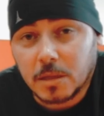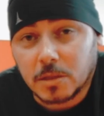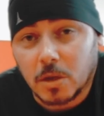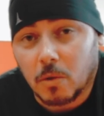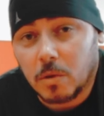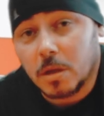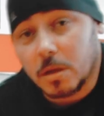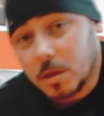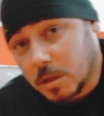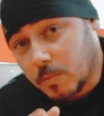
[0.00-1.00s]
So
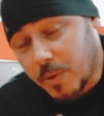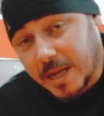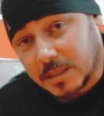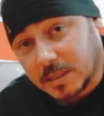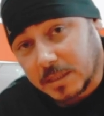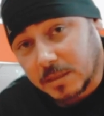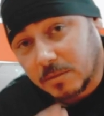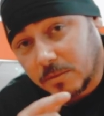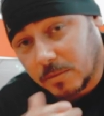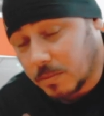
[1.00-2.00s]
practice it.
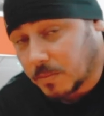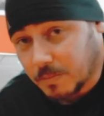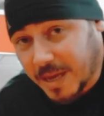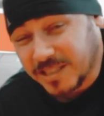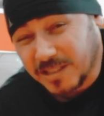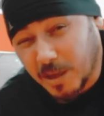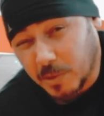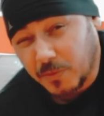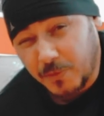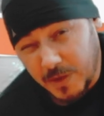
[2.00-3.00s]
Magic
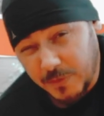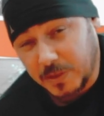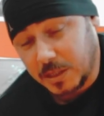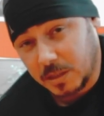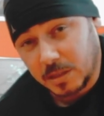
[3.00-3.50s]
number's 50.